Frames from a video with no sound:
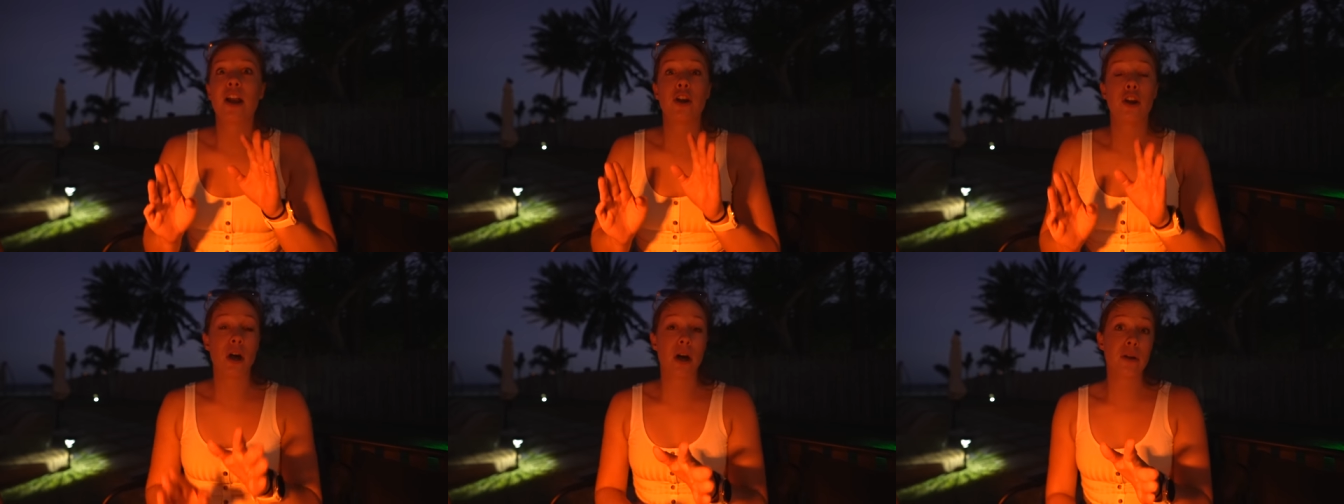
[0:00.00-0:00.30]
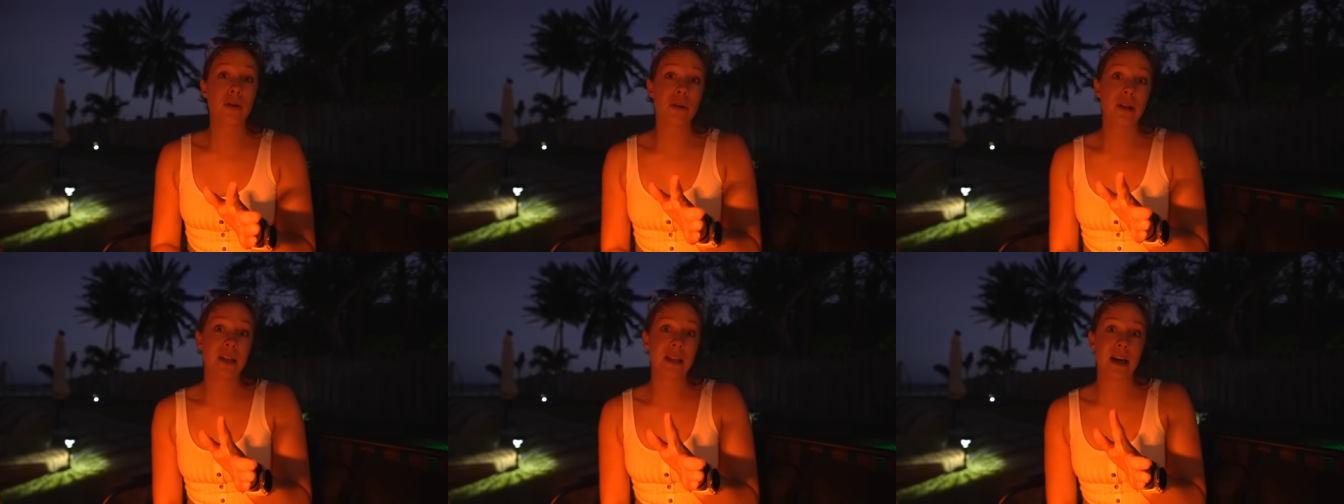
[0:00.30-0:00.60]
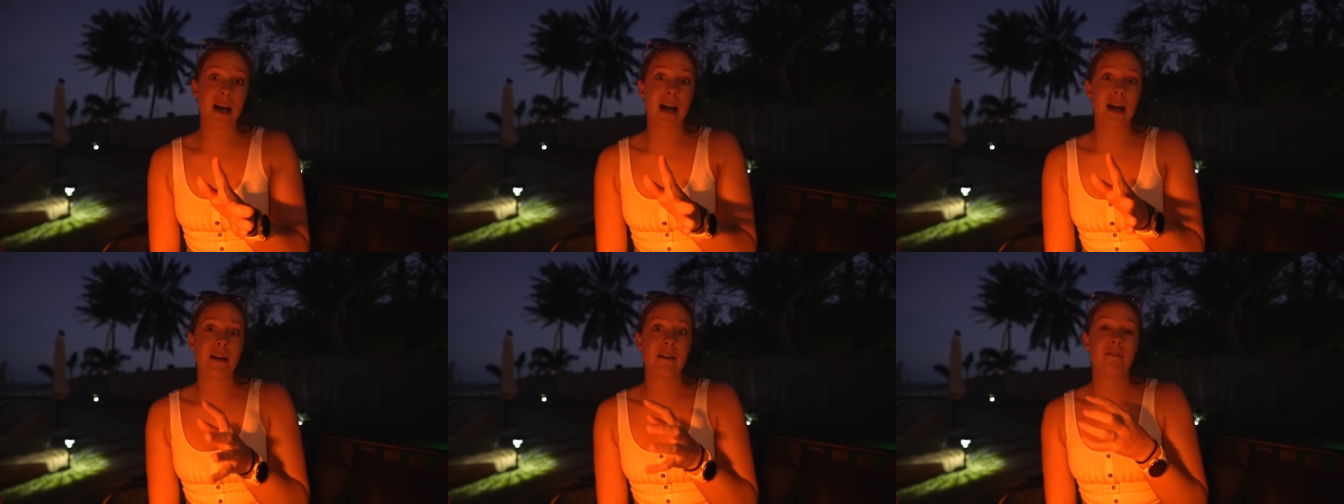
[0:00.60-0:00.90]
Not only
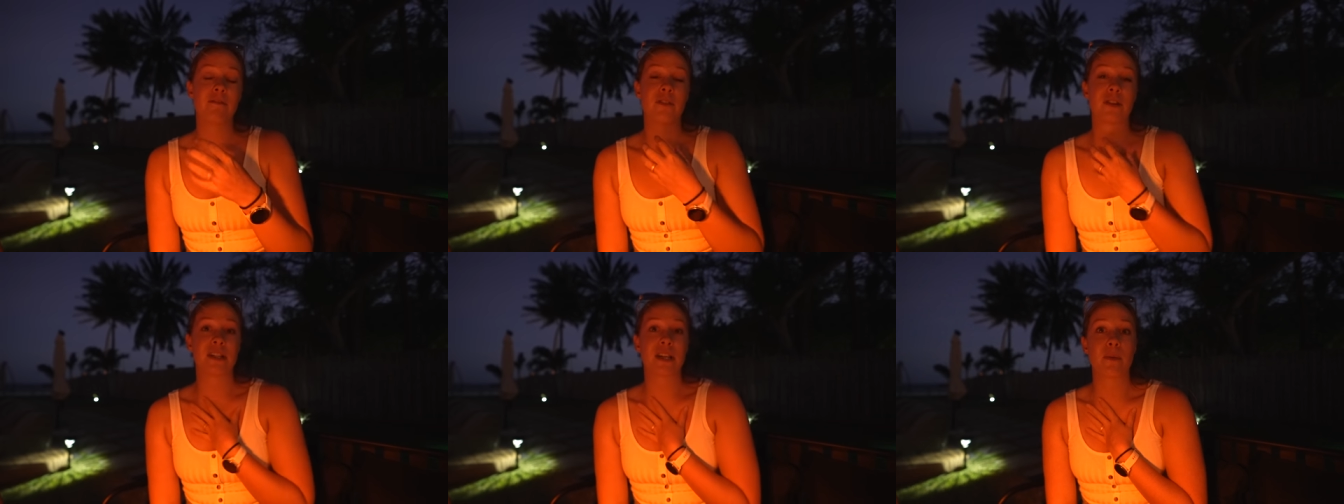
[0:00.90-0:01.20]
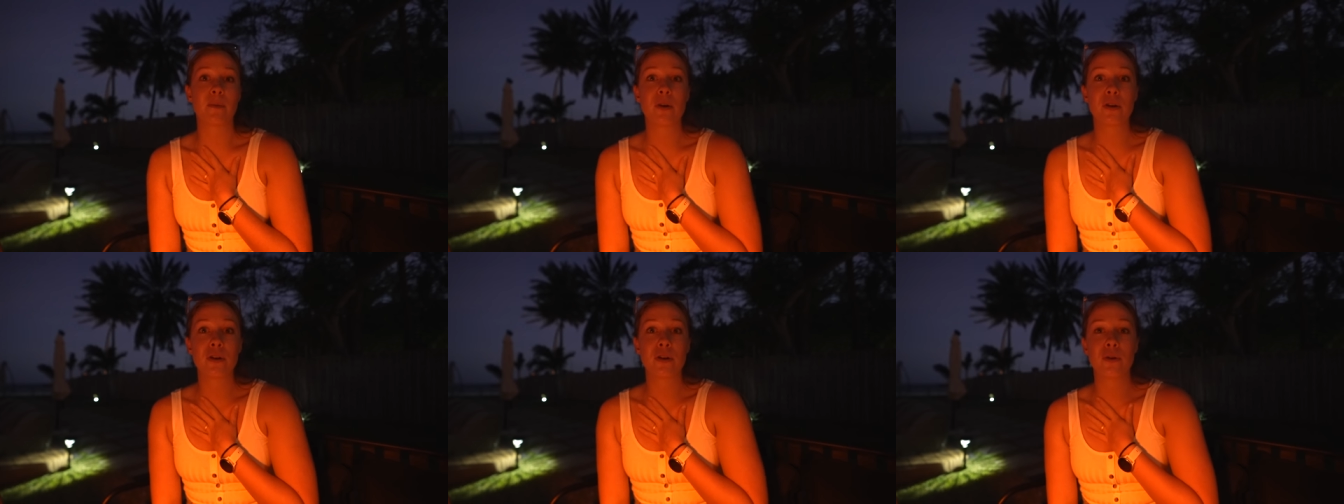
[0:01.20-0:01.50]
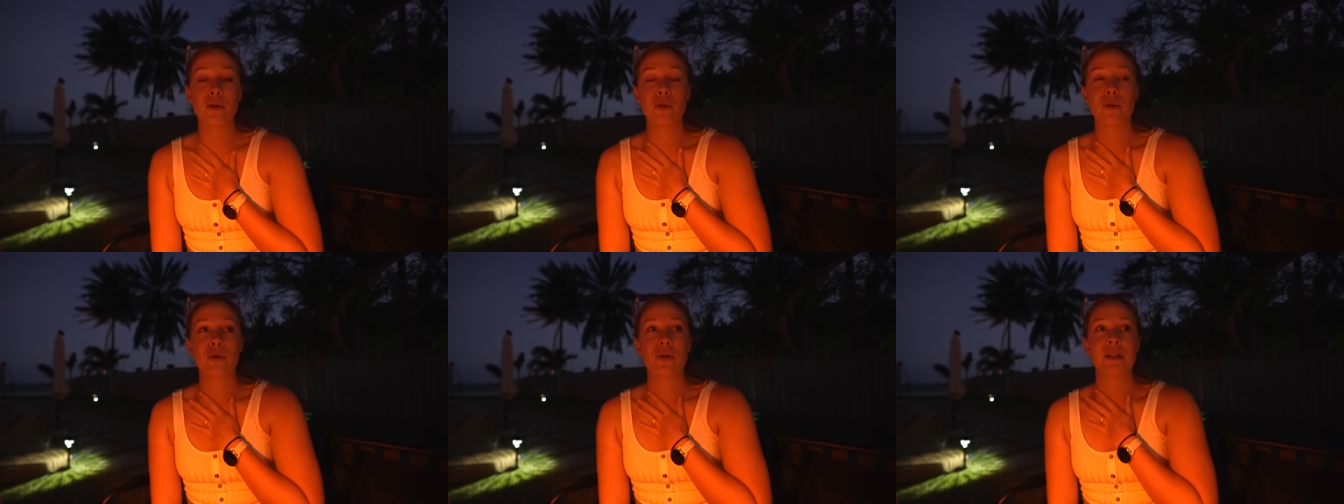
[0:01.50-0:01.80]
that, for someone
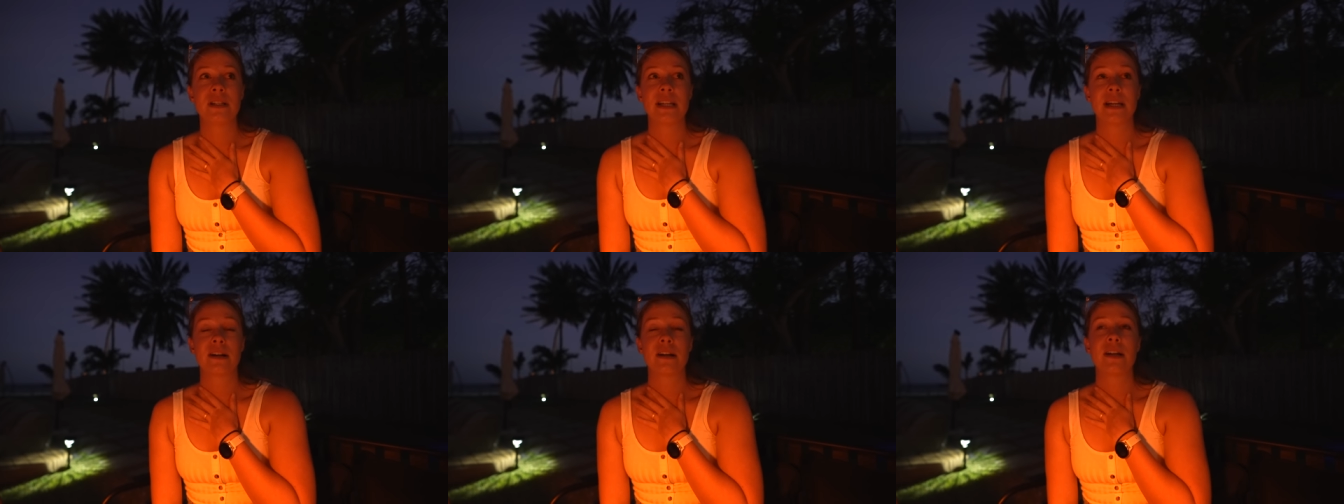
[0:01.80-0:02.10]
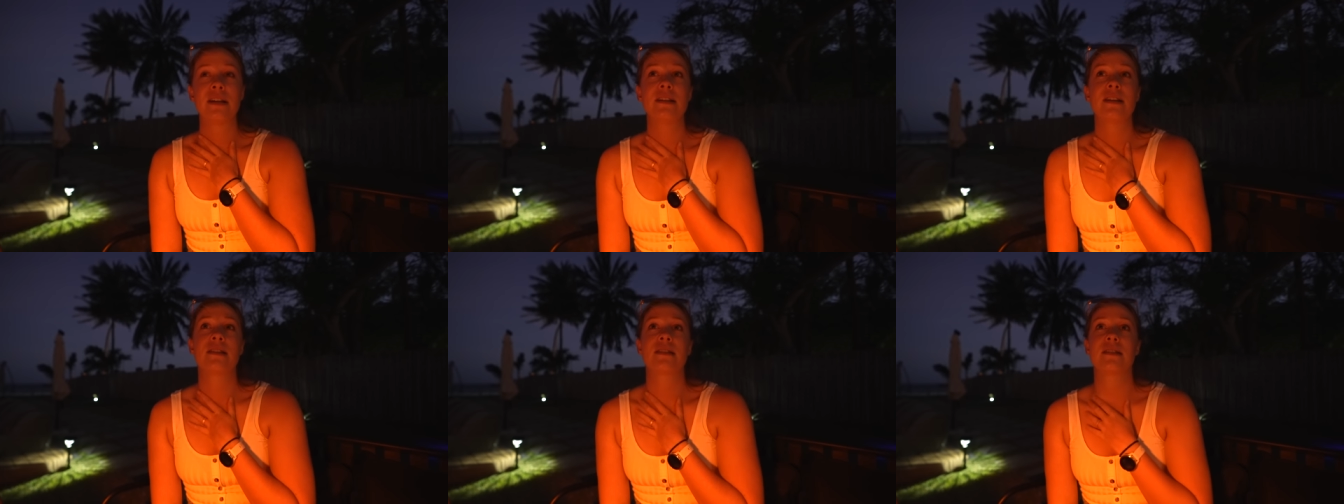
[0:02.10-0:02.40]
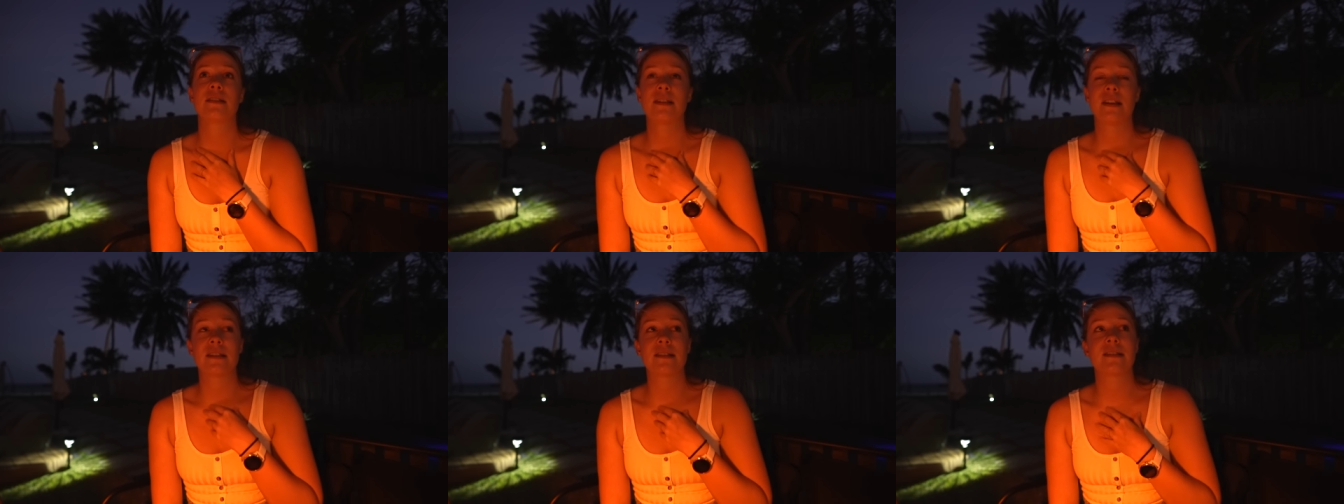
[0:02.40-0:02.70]
who dairy
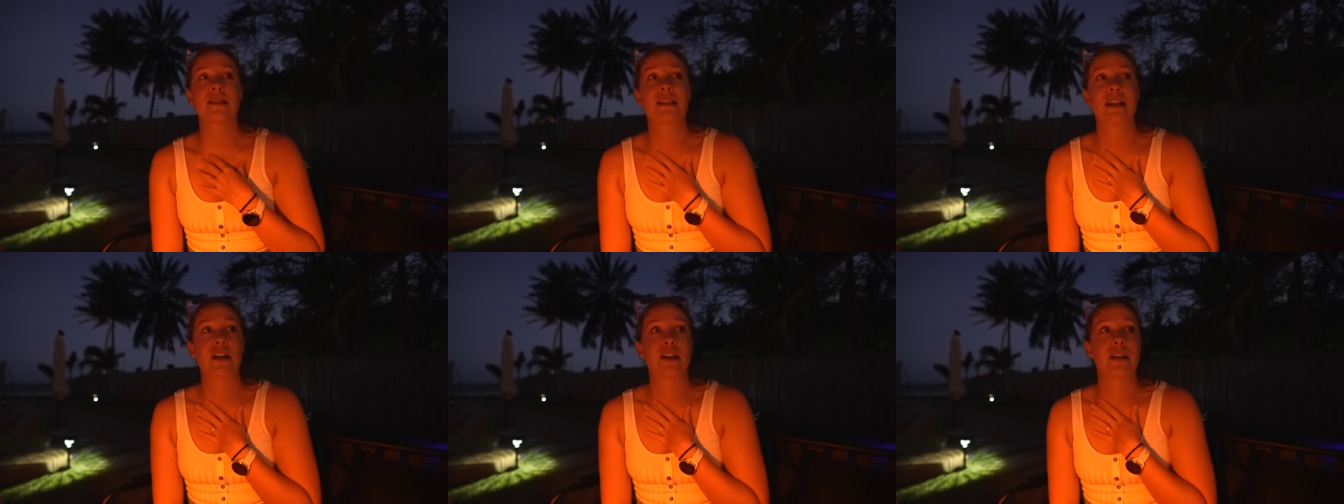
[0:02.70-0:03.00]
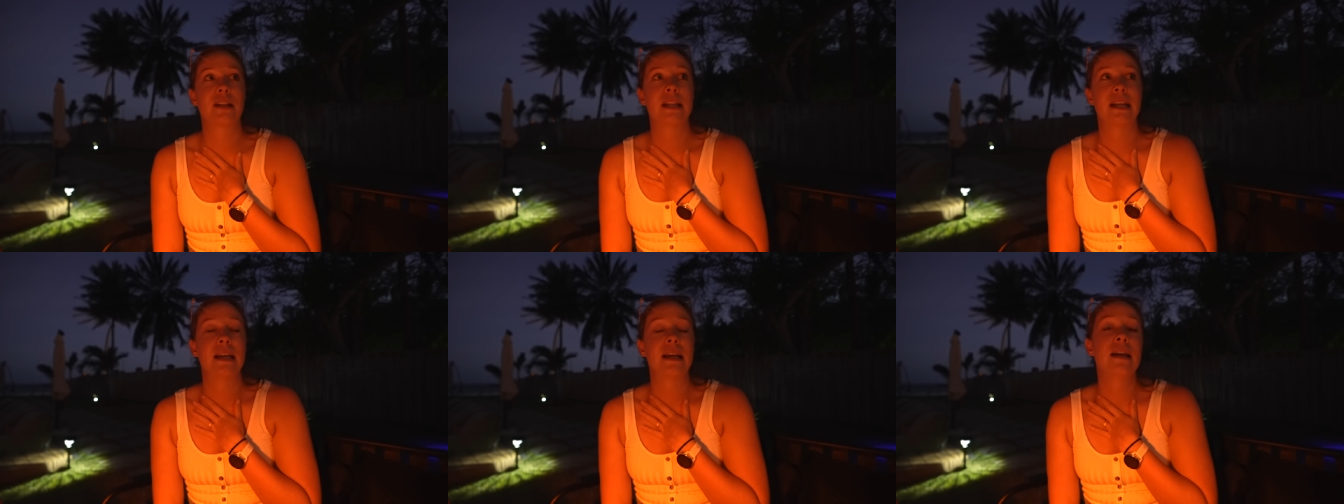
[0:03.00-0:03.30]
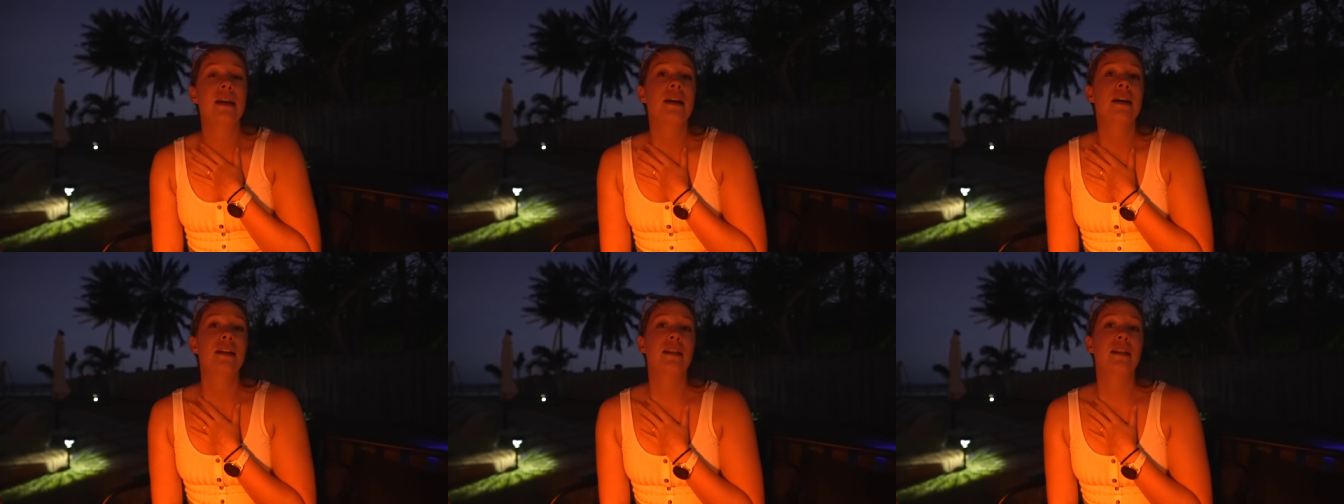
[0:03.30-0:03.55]
doesn't necessarily